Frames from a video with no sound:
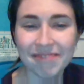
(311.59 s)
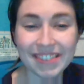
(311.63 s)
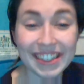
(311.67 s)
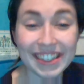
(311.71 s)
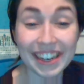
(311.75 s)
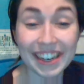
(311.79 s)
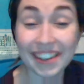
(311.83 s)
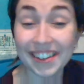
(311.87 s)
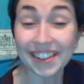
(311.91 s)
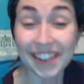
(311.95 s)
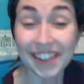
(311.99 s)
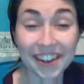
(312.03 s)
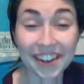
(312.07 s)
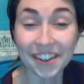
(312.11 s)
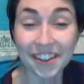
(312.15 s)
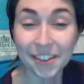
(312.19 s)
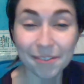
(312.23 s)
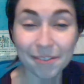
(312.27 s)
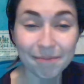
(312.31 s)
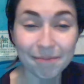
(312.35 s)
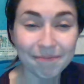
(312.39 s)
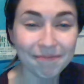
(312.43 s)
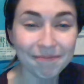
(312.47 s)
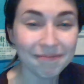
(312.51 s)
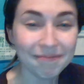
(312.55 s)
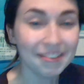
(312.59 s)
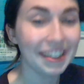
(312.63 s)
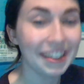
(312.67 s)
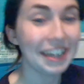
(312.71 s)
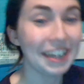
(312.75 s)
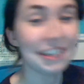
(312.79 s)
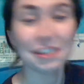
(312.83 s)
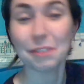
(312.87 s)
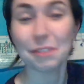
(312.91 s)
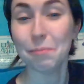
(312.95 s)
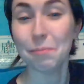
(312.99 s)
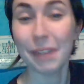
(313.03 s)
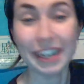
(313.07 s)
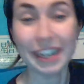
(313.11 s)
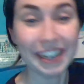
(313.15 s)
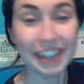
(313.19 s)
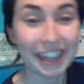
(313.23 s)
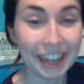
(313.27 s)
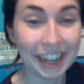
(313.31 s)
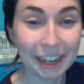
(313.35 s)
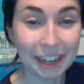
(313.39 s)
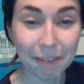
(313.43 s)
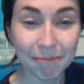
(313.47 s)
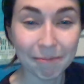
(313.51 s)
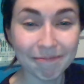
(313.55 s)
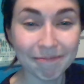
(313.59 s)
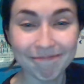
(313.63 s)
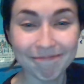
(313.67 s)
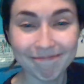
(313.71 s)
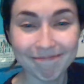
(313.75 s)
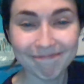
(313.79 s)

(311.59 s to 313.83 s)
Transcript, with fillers: Danielle, that's my name.